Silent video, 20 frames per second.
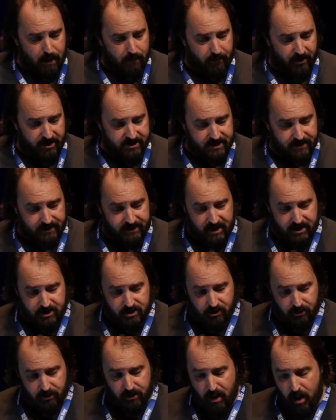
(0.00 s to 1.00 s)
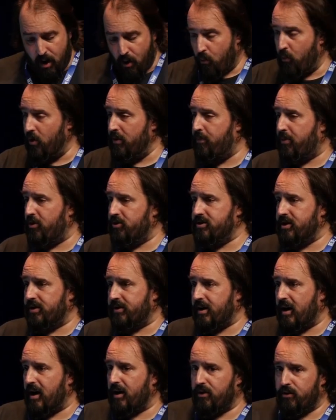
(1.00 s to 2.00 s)
presentation? With
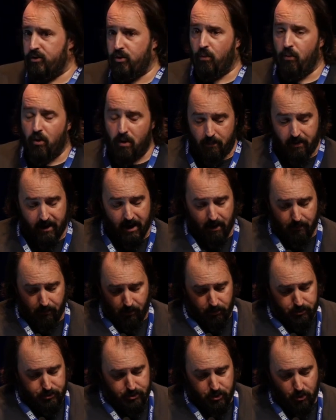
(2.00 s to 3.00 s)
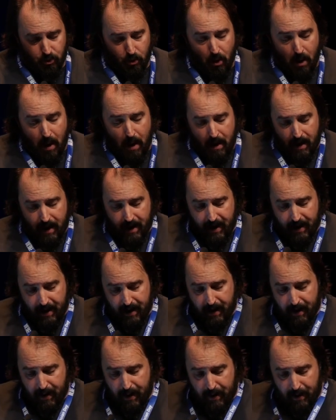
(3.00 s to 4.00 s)
Projectrak, you will be able to
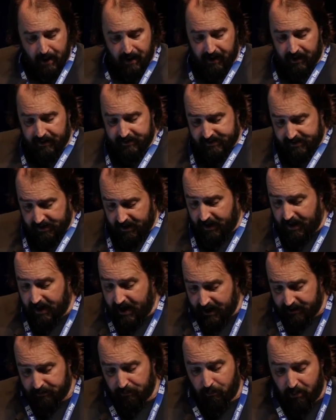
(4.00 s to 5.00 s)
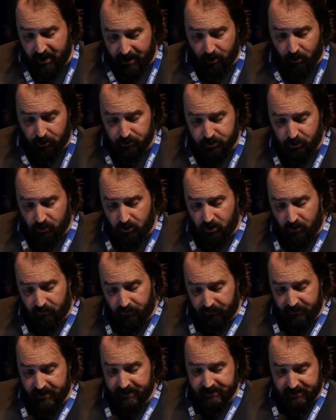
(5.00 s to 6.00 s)
get better control
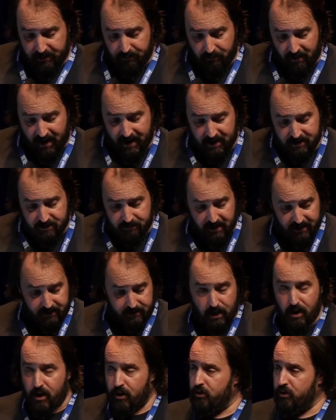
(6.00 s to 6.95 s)
of the team management.